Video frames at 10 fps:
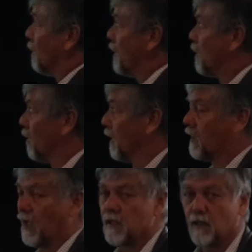that we call
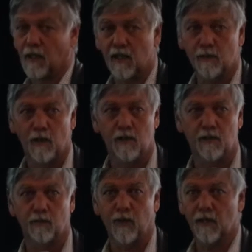Acacia East
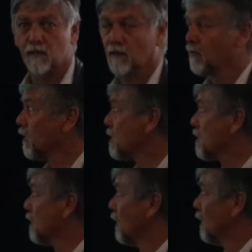Murchison basalt,
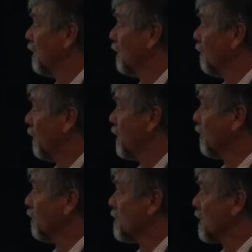which we
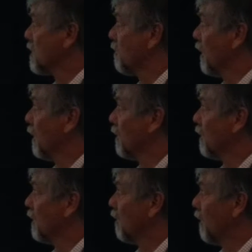thought was just around
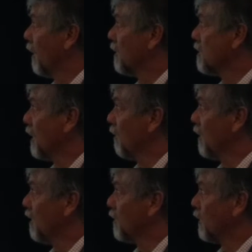this area
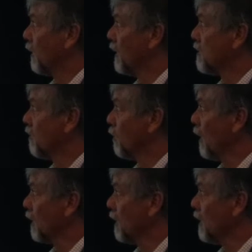here between Leinster and
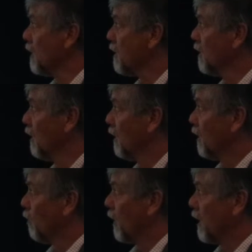Mount Keith,
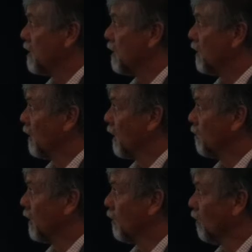but actually turned out to
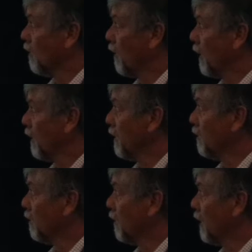be all around
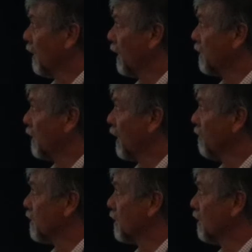Leonora and out to
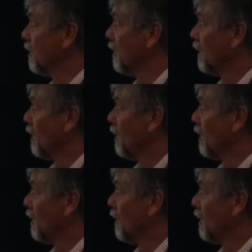Laverton.